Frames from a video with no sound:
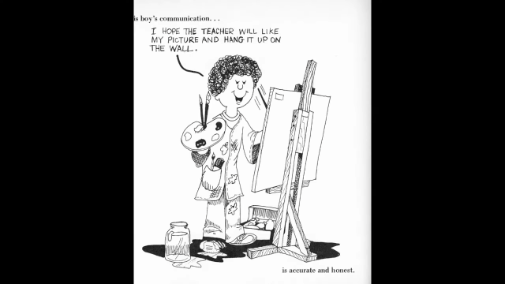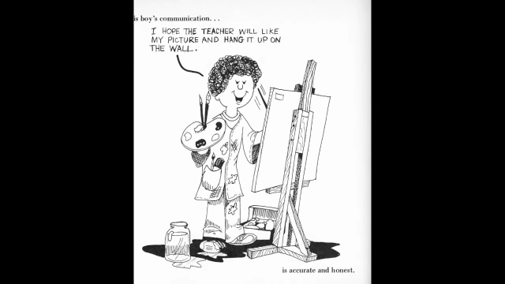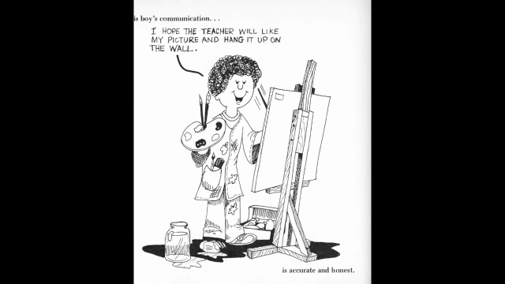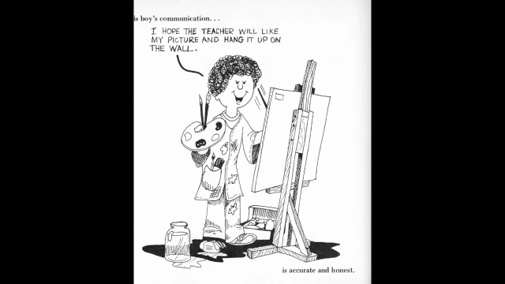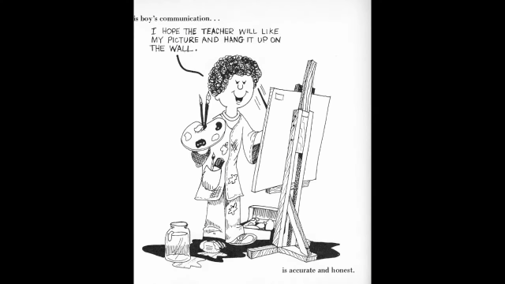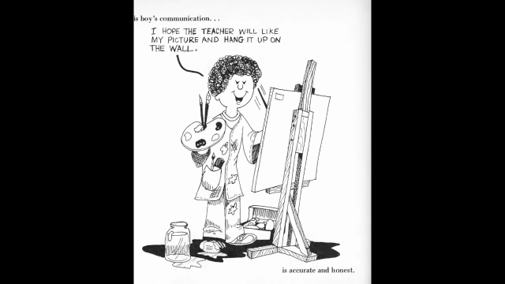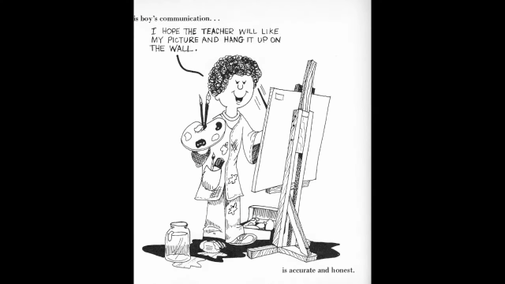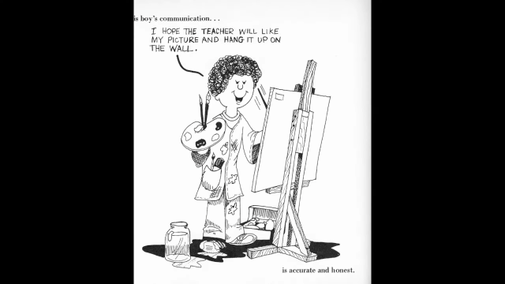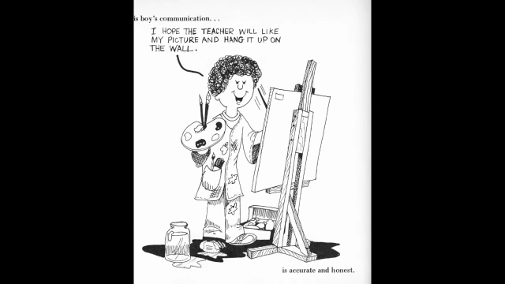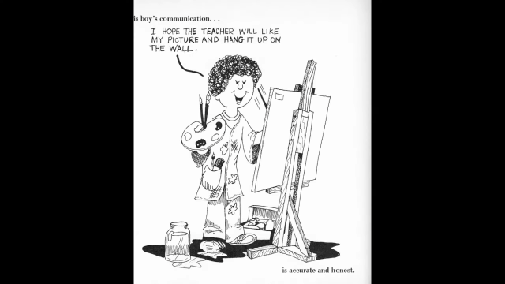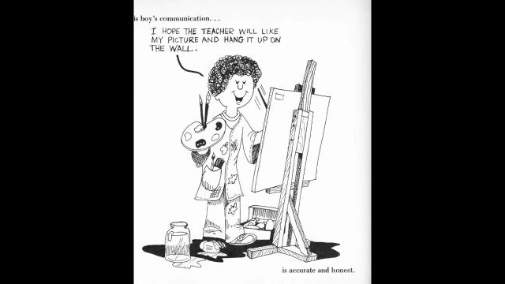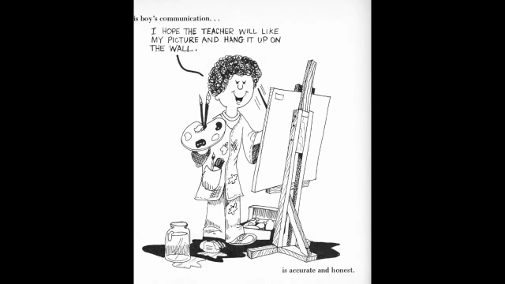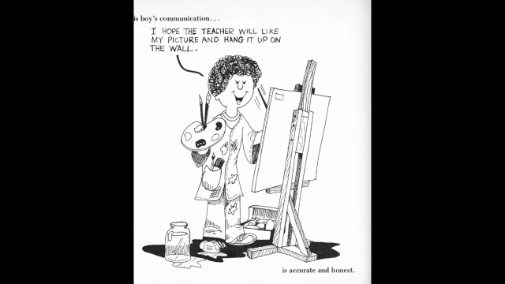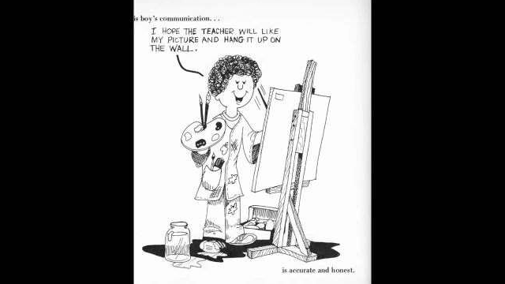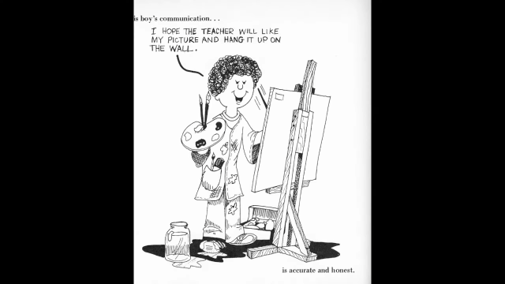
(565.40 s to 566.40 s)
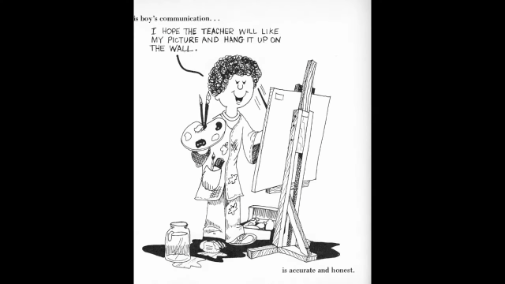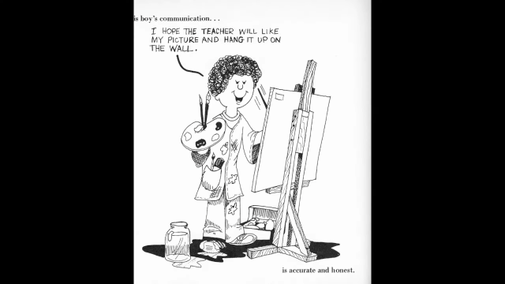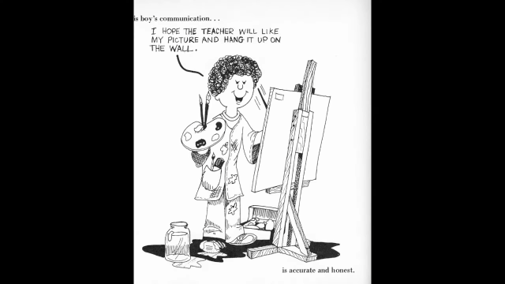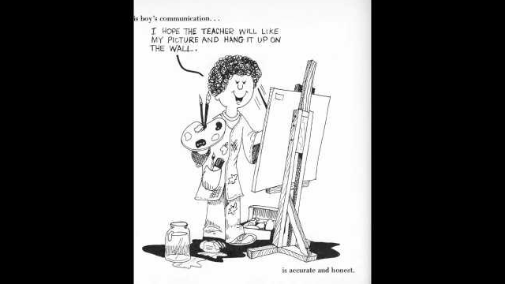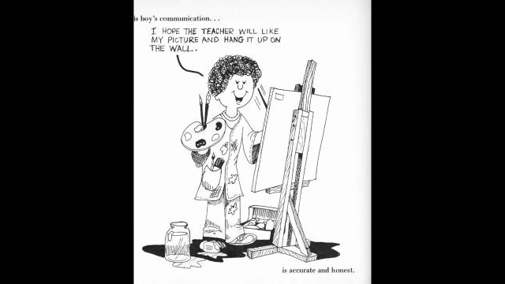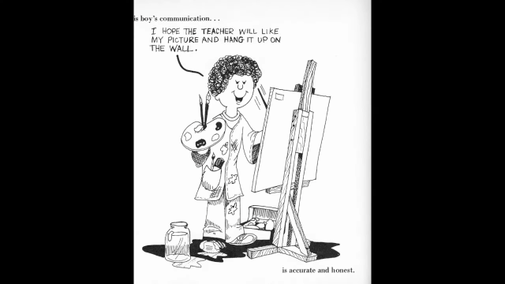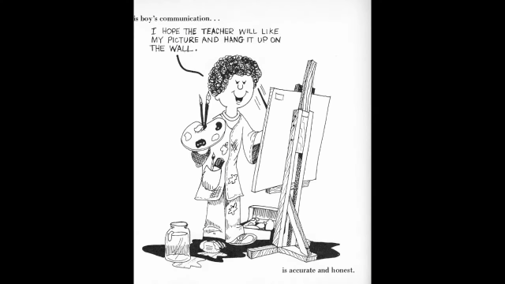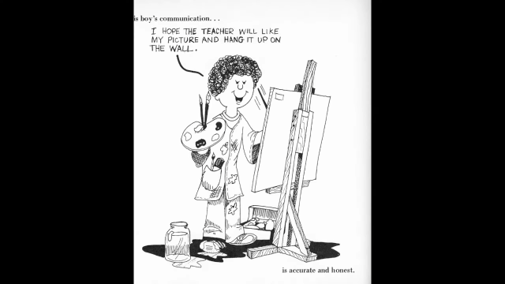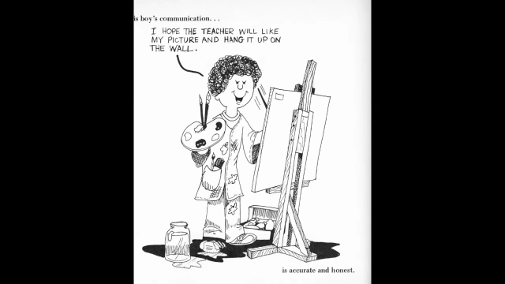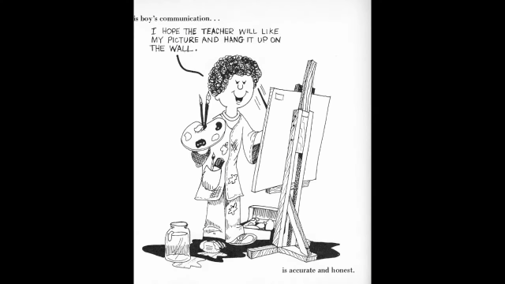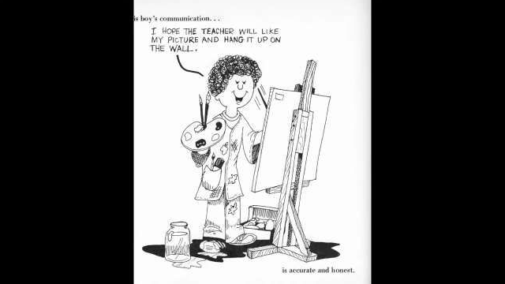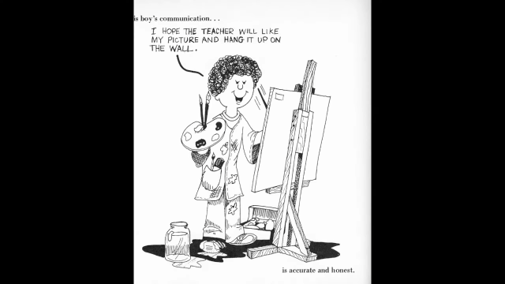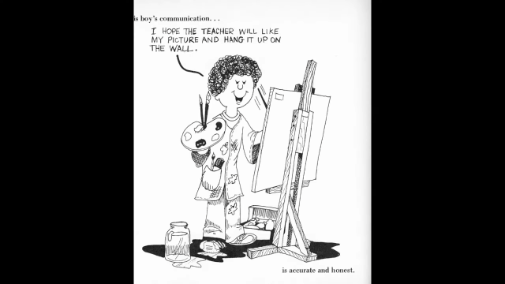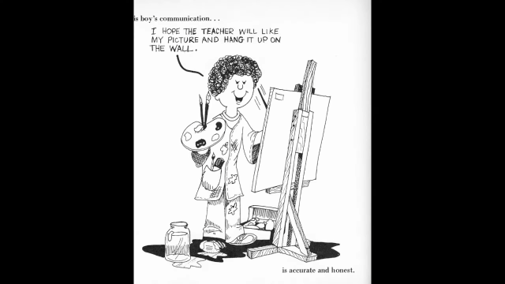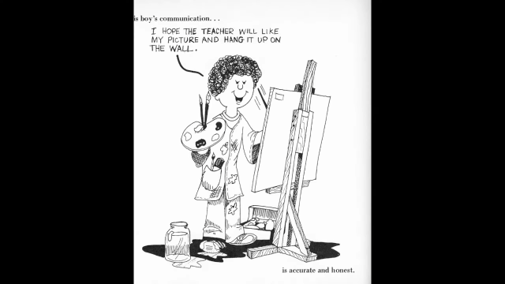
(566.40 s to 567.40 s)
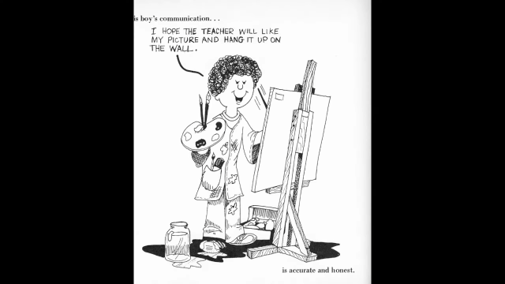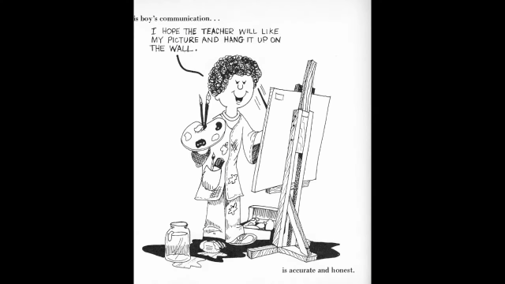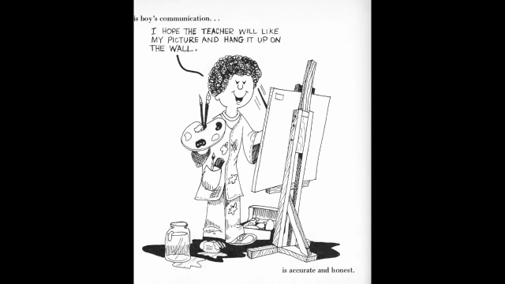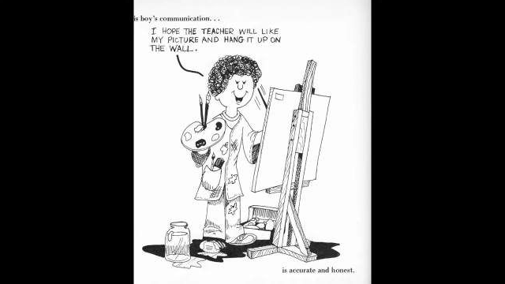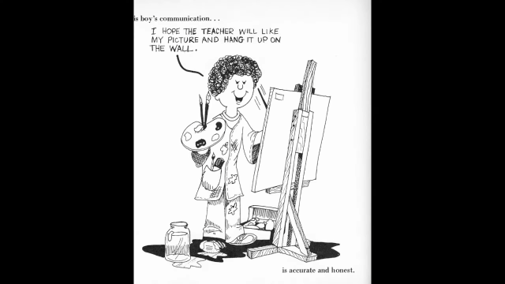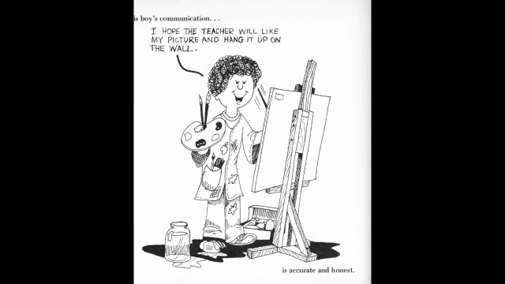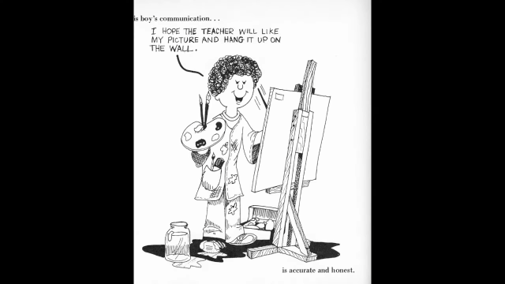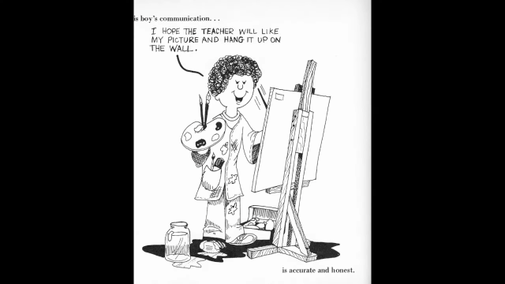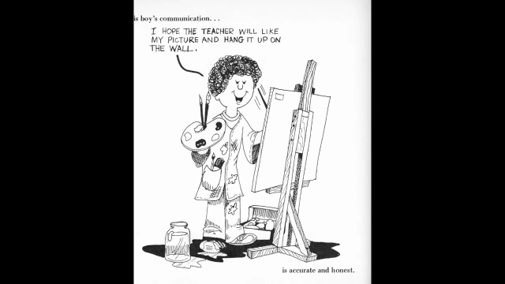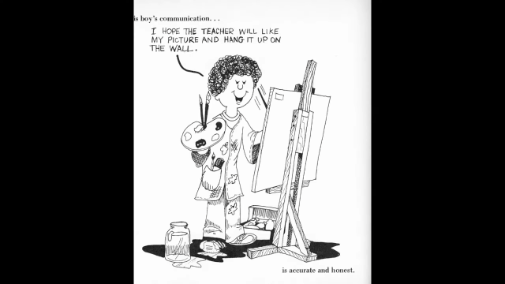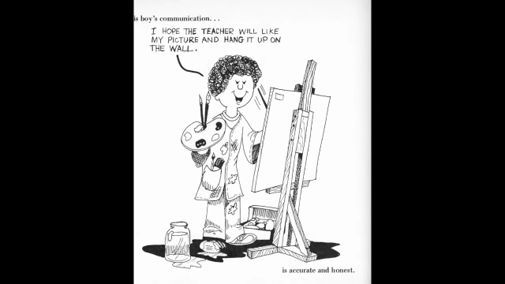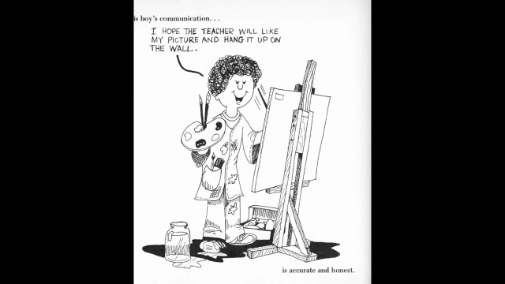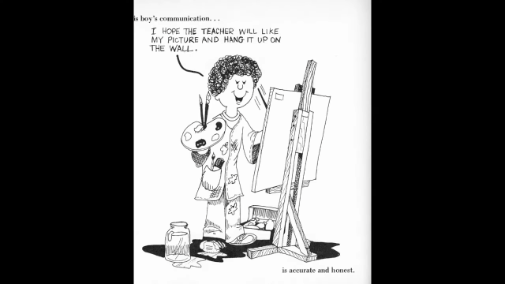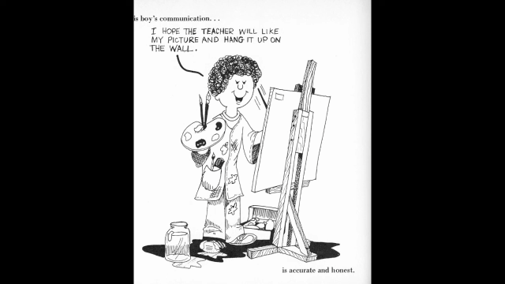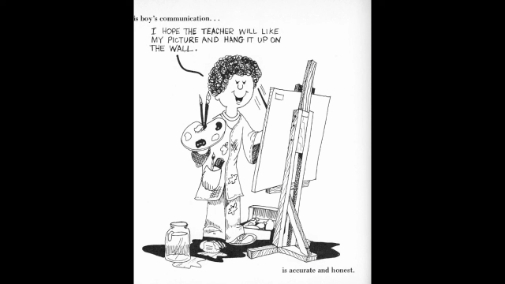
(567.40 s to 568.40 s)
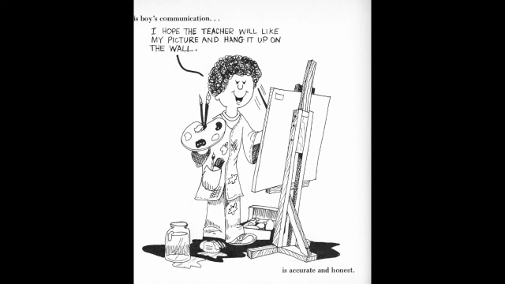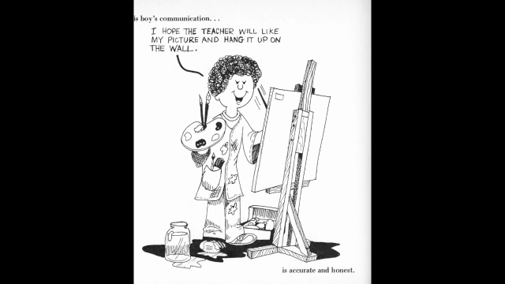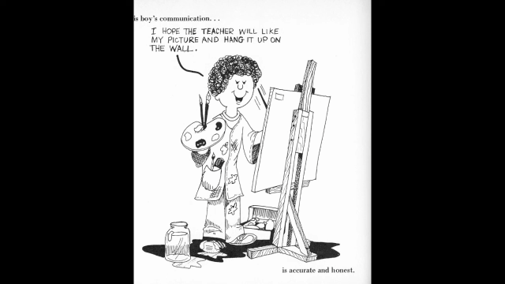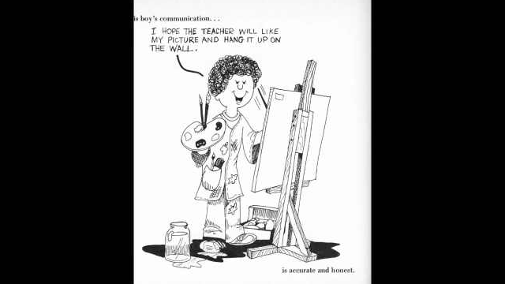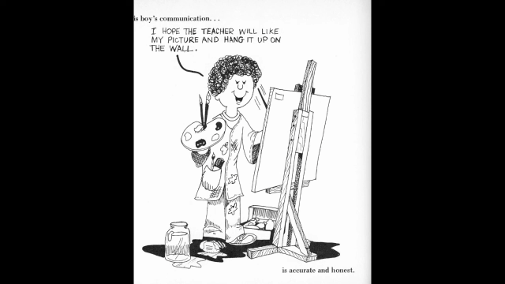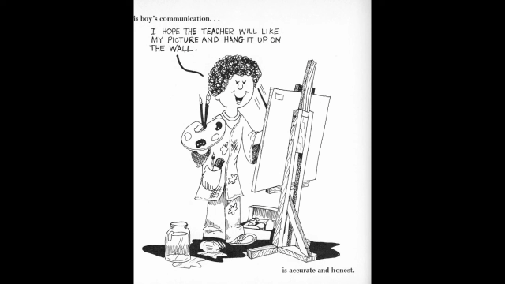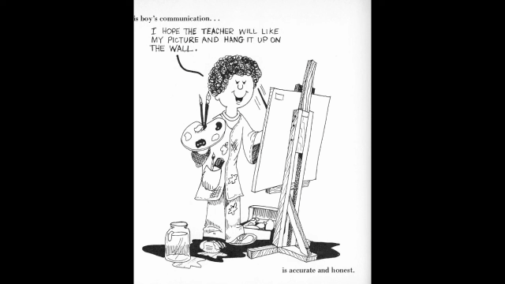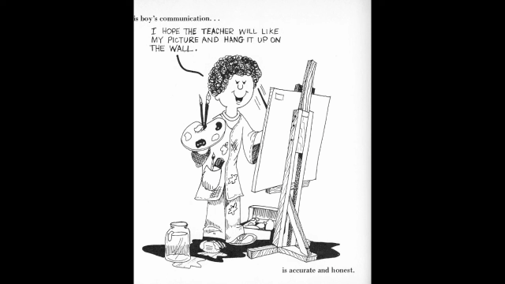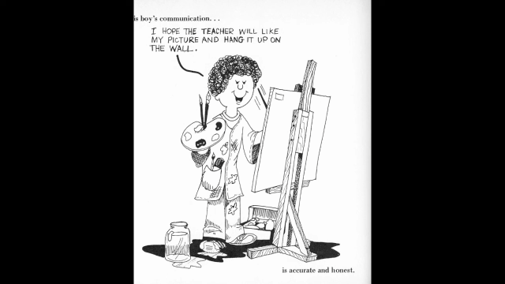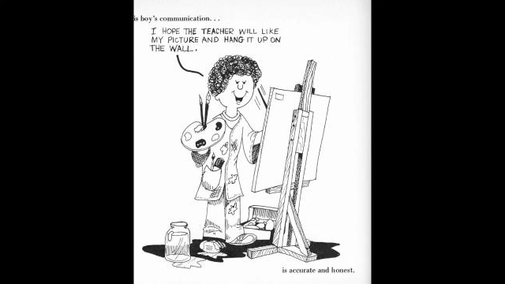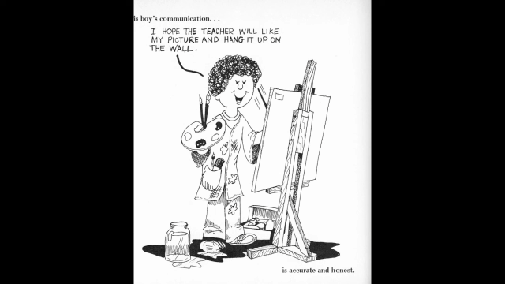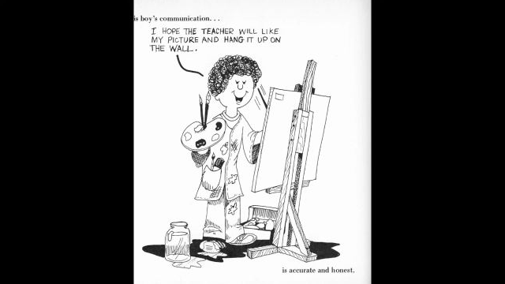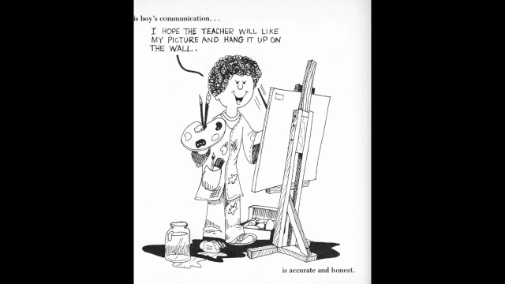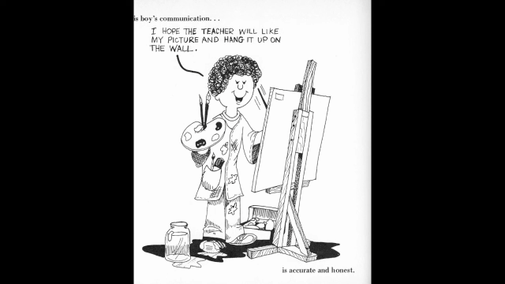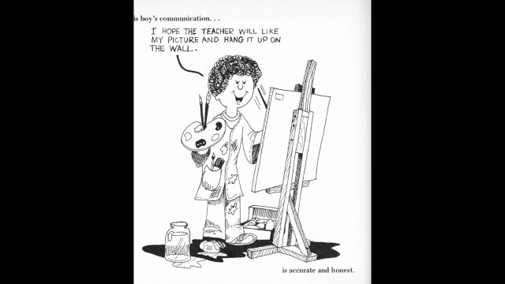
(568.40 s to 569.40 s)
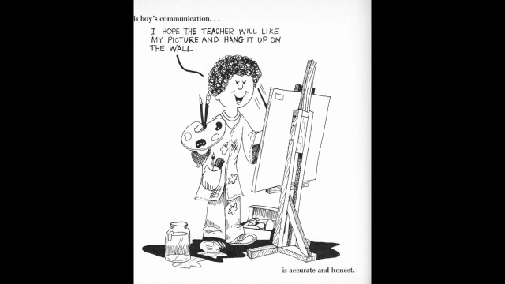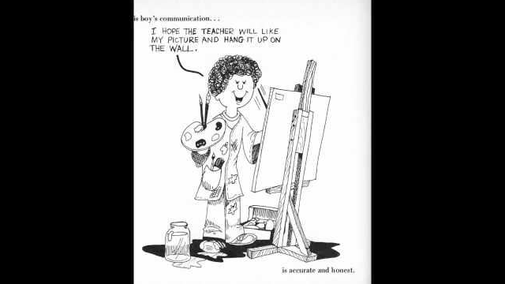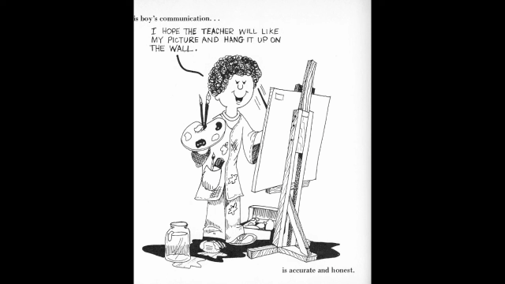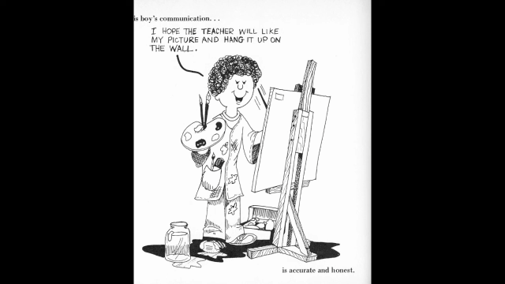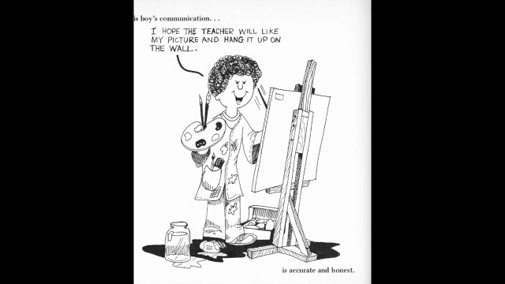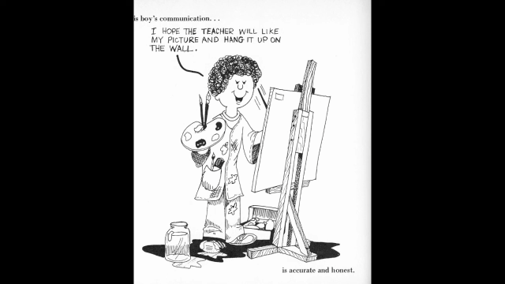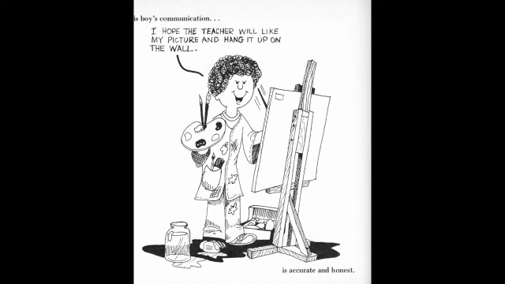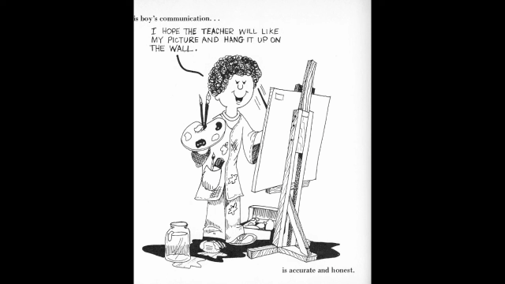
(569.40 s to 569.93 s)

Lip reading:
(no speaker visible)